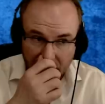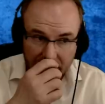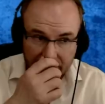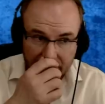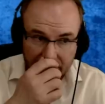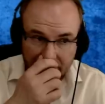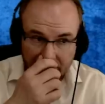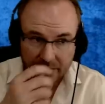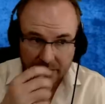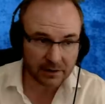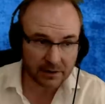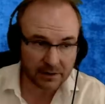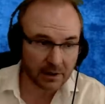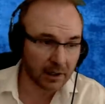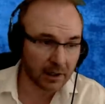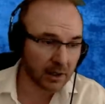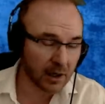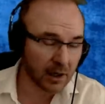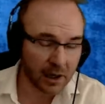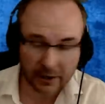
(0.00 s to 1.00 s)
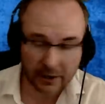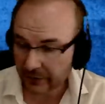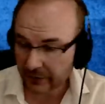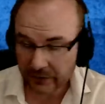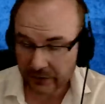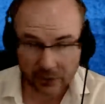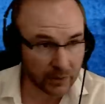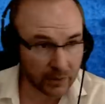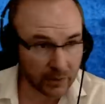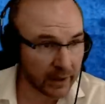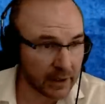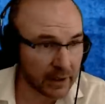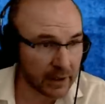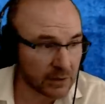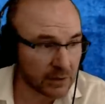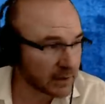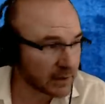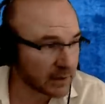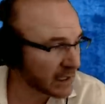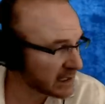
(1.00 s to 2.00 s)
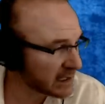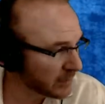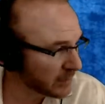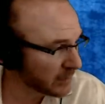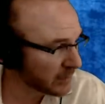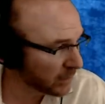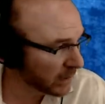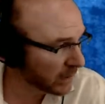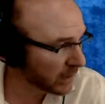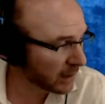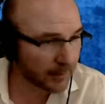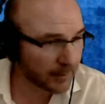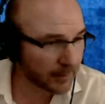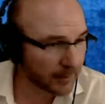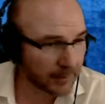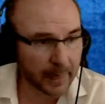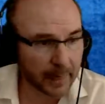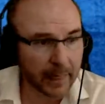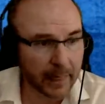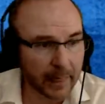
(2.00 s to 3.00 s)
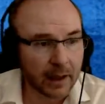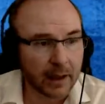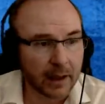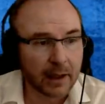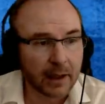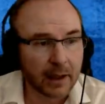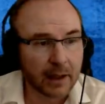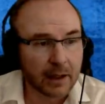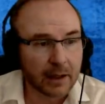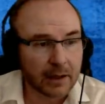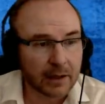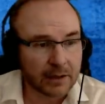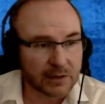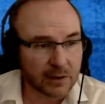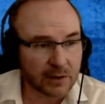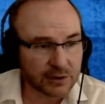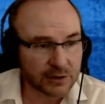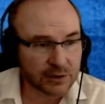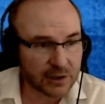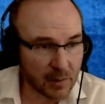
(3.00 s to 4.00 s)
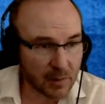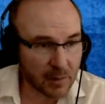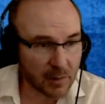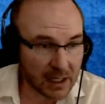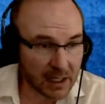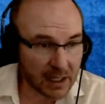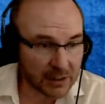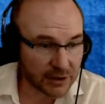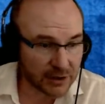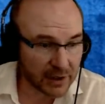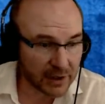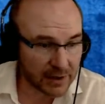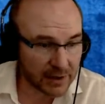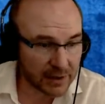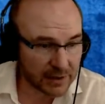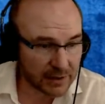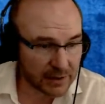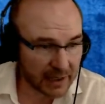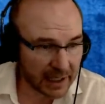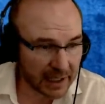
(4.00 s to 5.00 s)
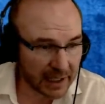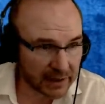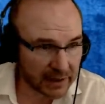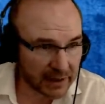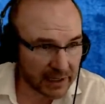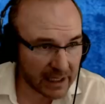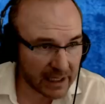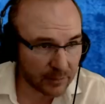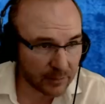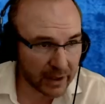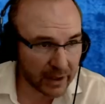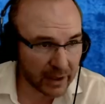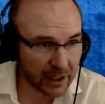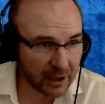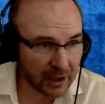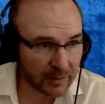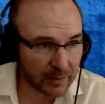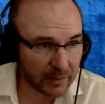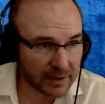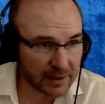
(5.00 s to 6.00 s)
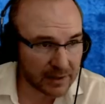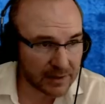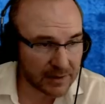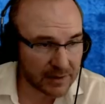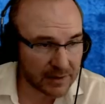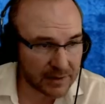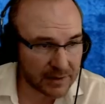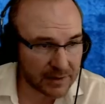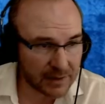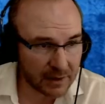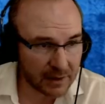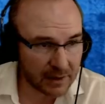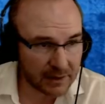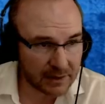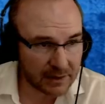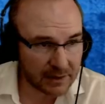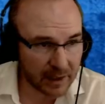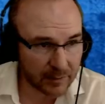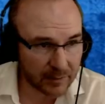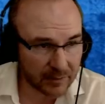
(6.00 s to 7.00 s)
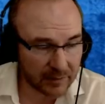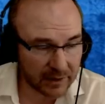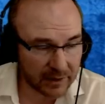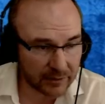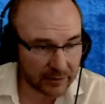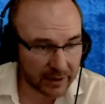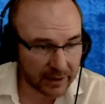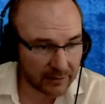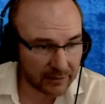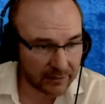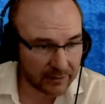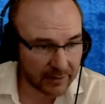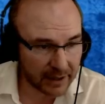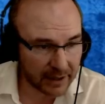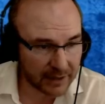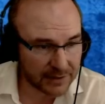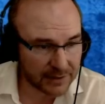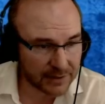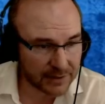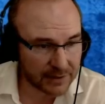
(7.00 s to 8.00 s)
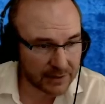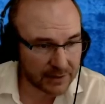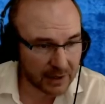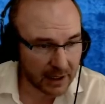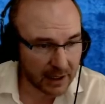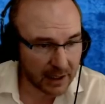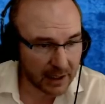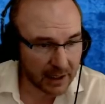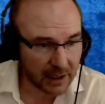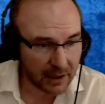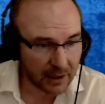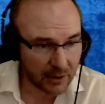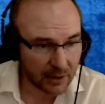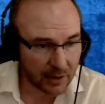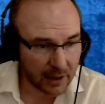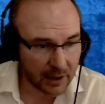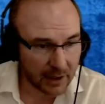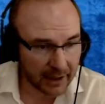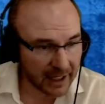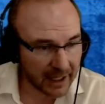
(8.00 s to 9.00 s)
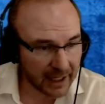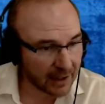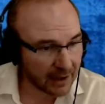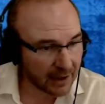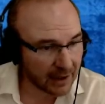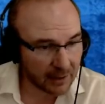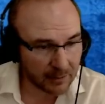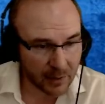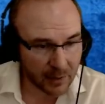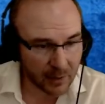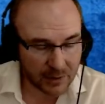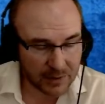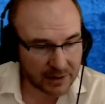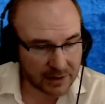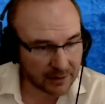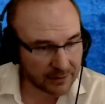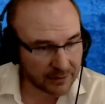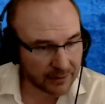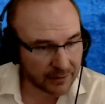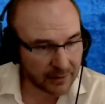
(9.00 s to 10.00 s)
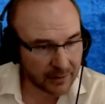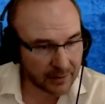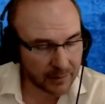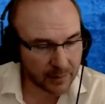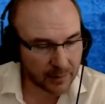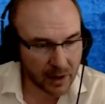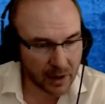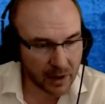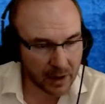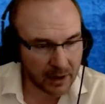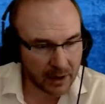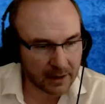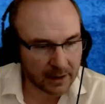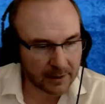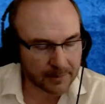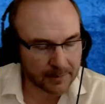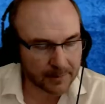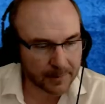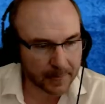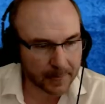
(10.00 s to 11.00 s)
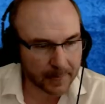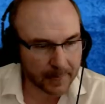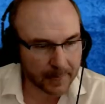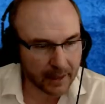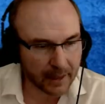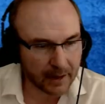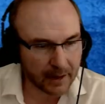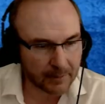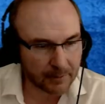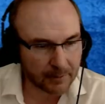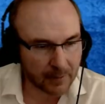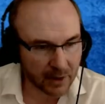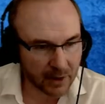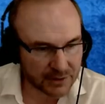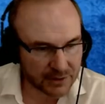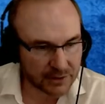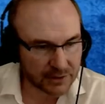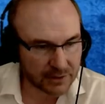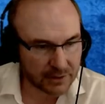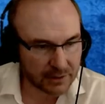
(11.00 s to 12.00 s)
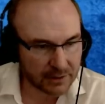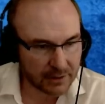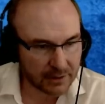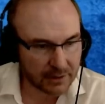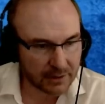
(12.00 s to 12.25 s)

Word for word: or is this an uh, author knowing his Old Testament well? Soldiers mock Jesus. I labeled that in brown because this is a type of literary device. Again, most of um, Mark's